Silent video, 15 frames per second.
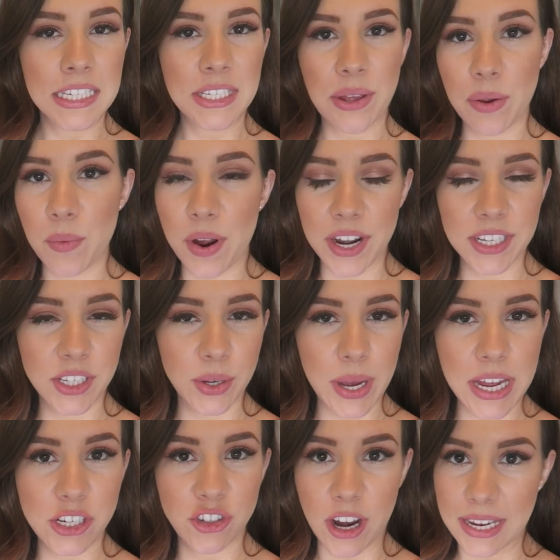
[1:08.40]
So I wanted to
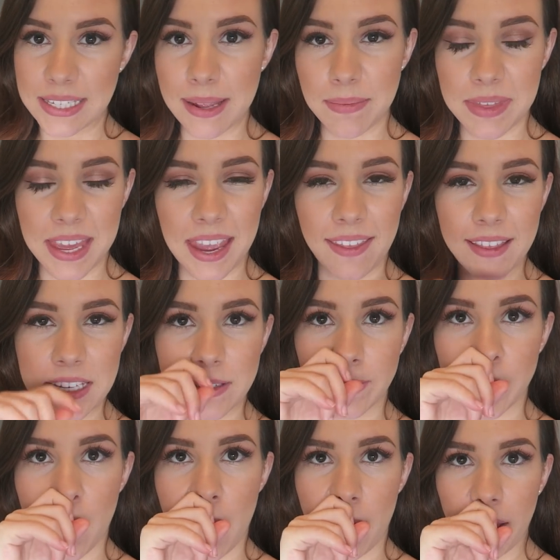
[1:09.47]
address something in this
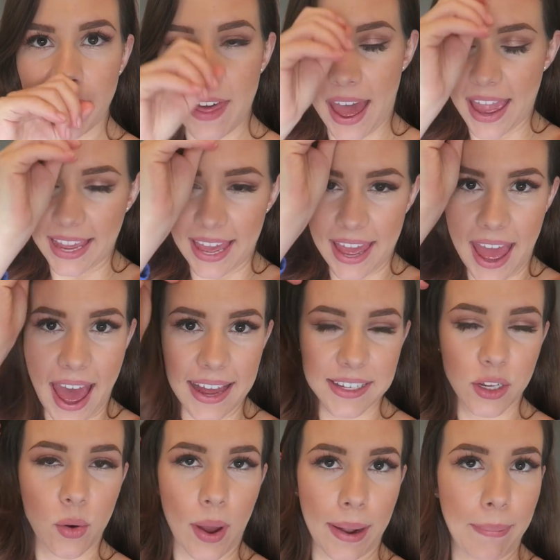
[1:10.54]
vlog that I get
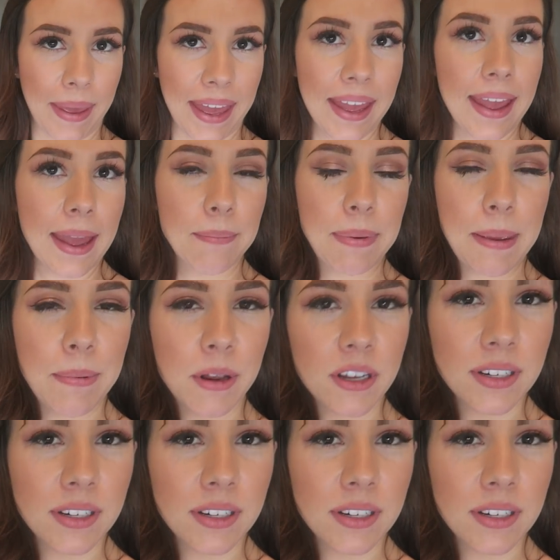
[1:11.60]
asked quite a bit and people